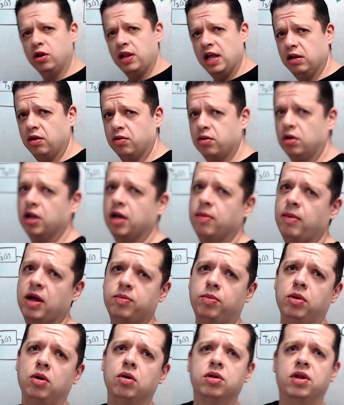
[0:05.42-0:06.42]
like to talk
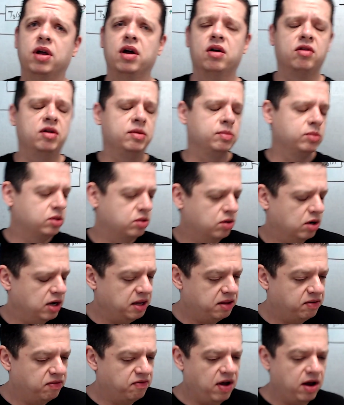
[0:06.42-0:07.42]
about block diagrams,
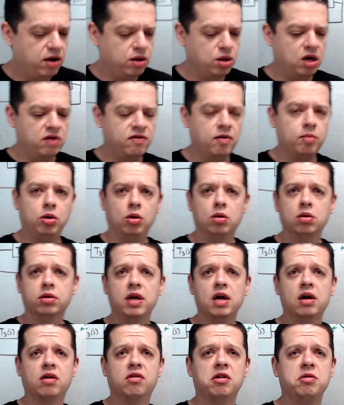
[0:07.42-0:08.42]
right? When you have a block
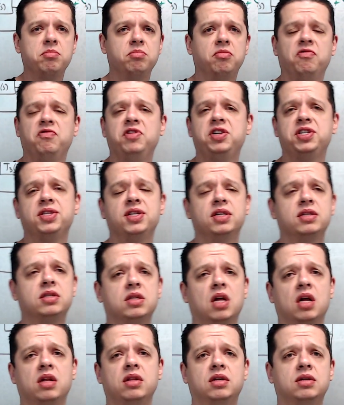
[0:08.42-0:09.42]
diagram, which is a
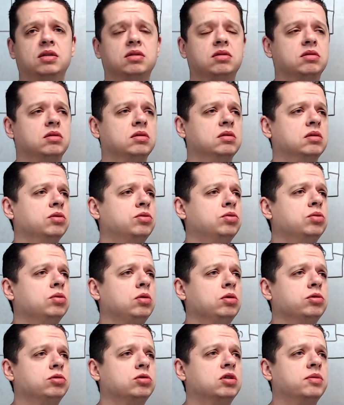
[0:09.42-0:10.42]
standard
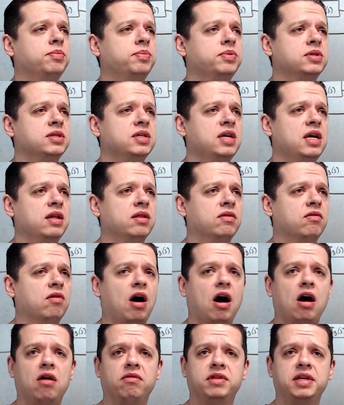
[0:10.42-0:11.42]
tool to represent
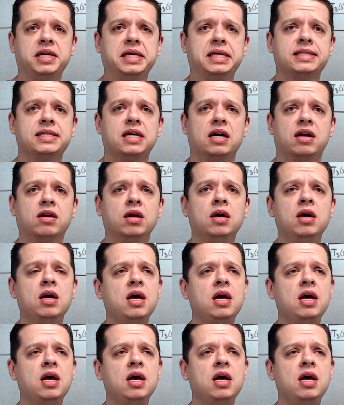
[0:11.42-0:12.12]
how things are